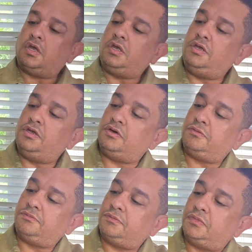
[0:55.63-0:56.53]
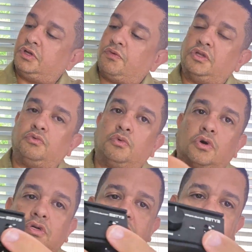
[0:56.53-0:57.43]
here, the way it
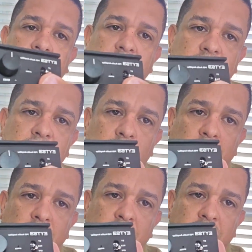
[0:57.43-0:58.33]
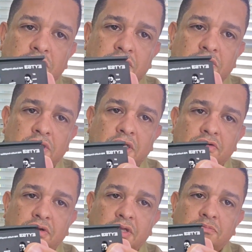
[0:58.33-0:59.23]
works is it has a switch here that
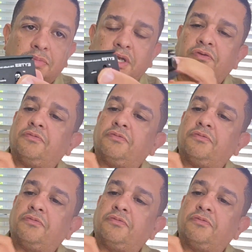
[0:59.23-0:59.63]
you can pick